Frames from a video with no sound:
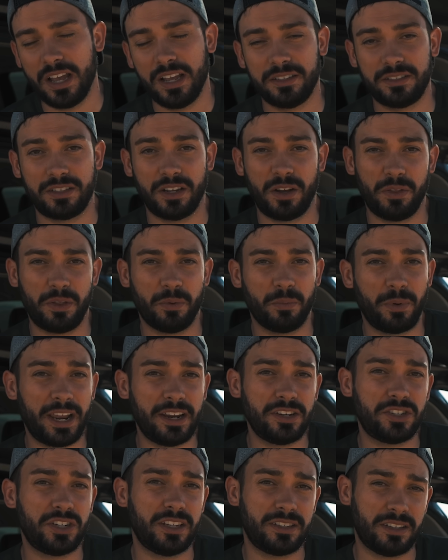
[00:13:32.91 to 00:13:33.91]
so the
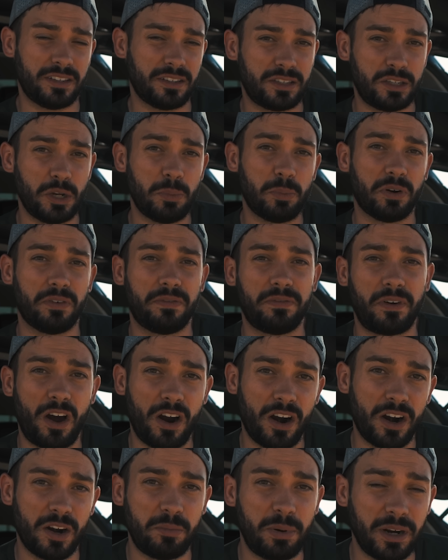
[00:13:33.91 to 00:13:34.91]
range isn't super
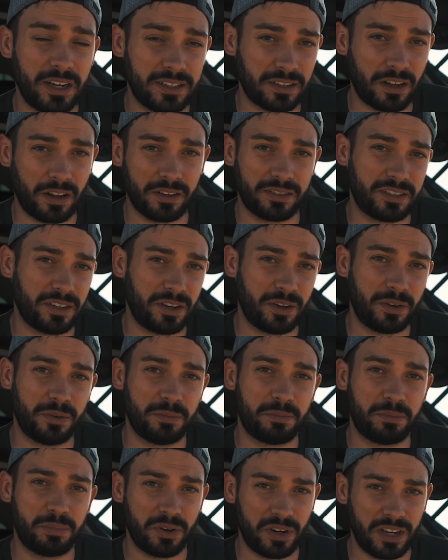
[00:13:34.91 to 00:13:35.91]
far, but it's also
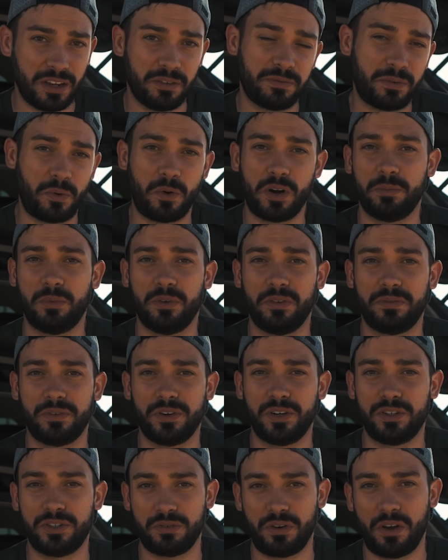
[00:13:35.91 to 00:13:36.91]
pretty affordable
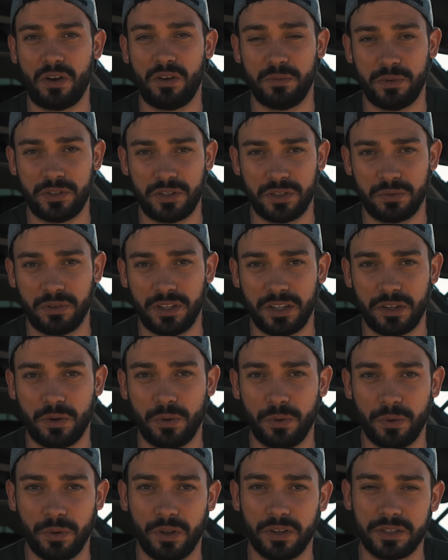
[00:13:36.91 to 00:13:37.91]
for a drone, which is really
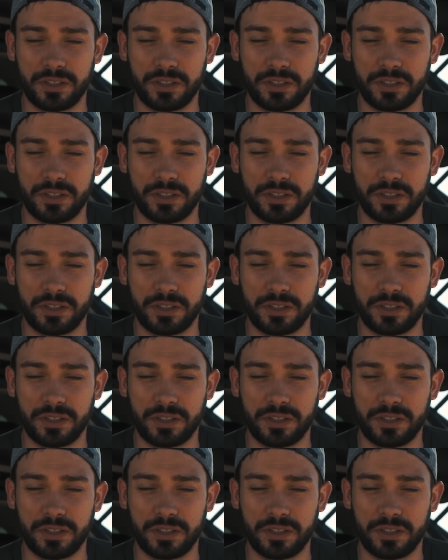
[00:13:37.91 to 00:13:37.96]
cool.